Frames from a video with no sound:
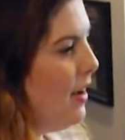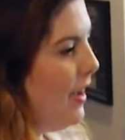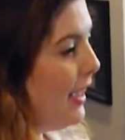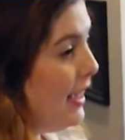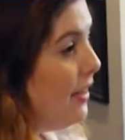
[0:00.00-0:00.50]

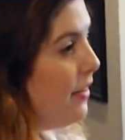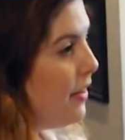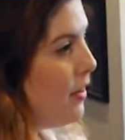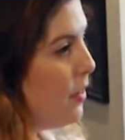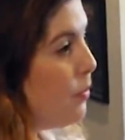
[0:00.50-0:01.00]

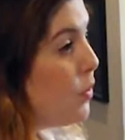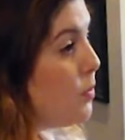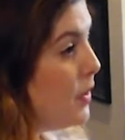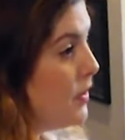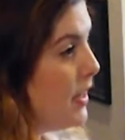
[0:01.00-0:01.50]
healer through
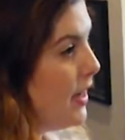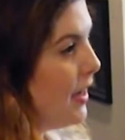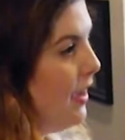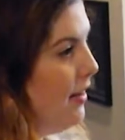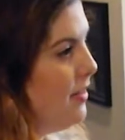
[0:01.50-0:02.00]
music
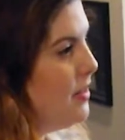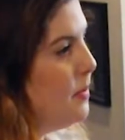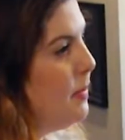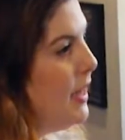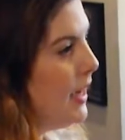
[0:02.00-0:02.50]
and to
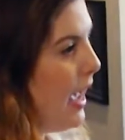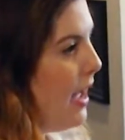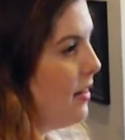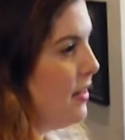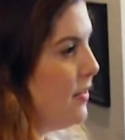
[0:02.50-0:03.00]
be a
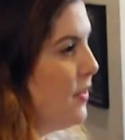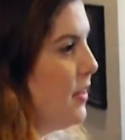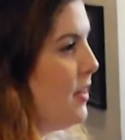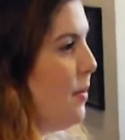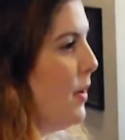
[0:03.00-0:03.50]
catalyst
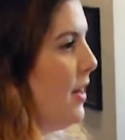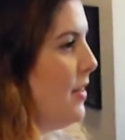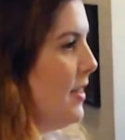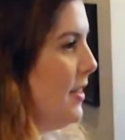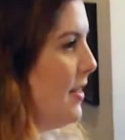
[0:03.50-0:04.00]
for someone
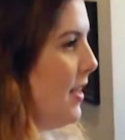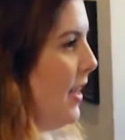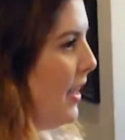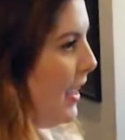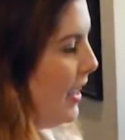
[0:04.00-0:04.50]
else's
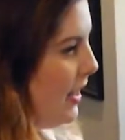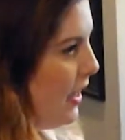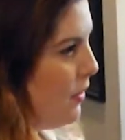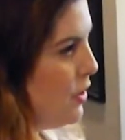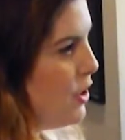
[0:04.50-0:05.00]

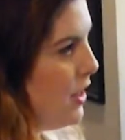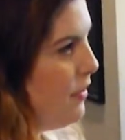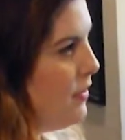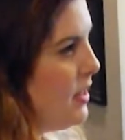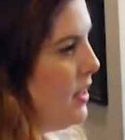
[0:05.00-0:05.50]
healing or
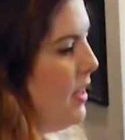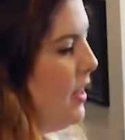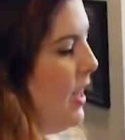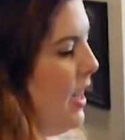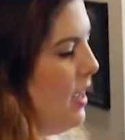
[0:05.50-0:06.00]
shift.
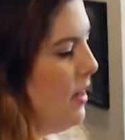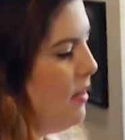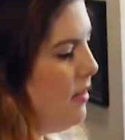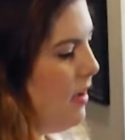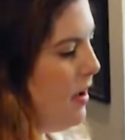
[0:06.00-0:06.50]

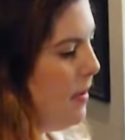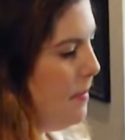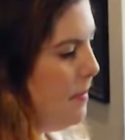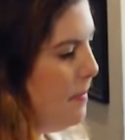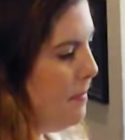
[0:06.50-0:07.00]
And
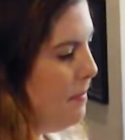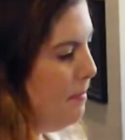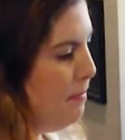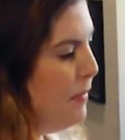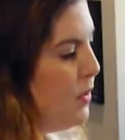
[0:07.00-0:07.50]

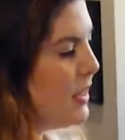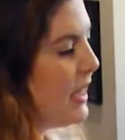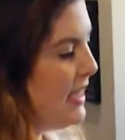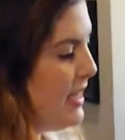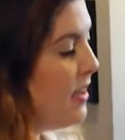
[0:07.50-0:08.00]

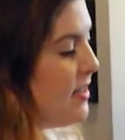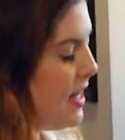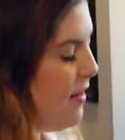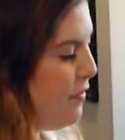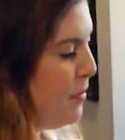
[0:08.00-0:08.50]
music does
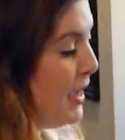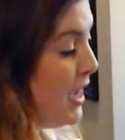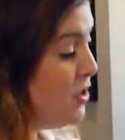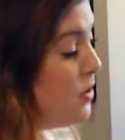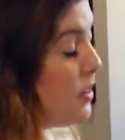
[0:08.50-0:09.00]
that for me. I
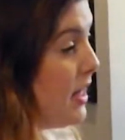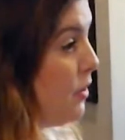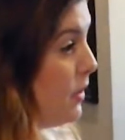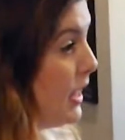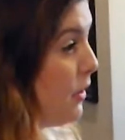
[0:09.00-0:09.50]
do
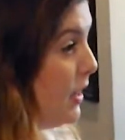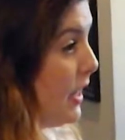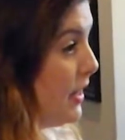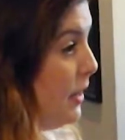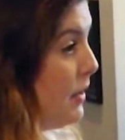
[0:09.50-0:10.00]
think really
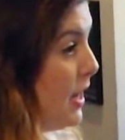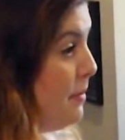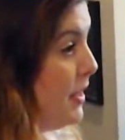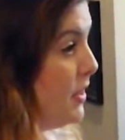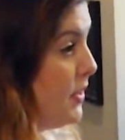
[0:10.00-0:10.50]
critically when
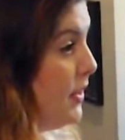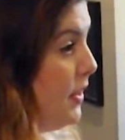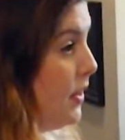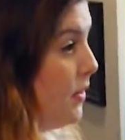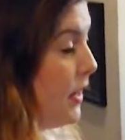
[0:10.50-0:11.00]
I'm in the
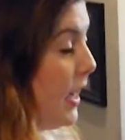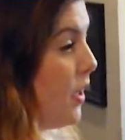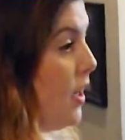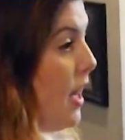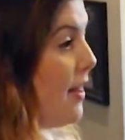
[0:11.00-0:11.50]
studio. Like,
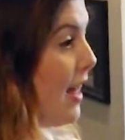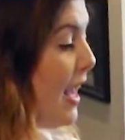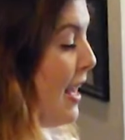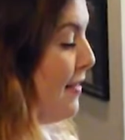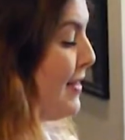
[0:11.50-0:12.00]

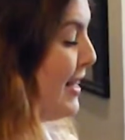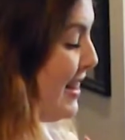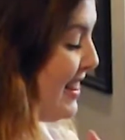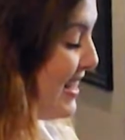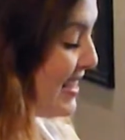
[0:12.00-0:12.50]

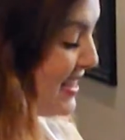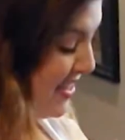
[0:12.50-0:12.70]
this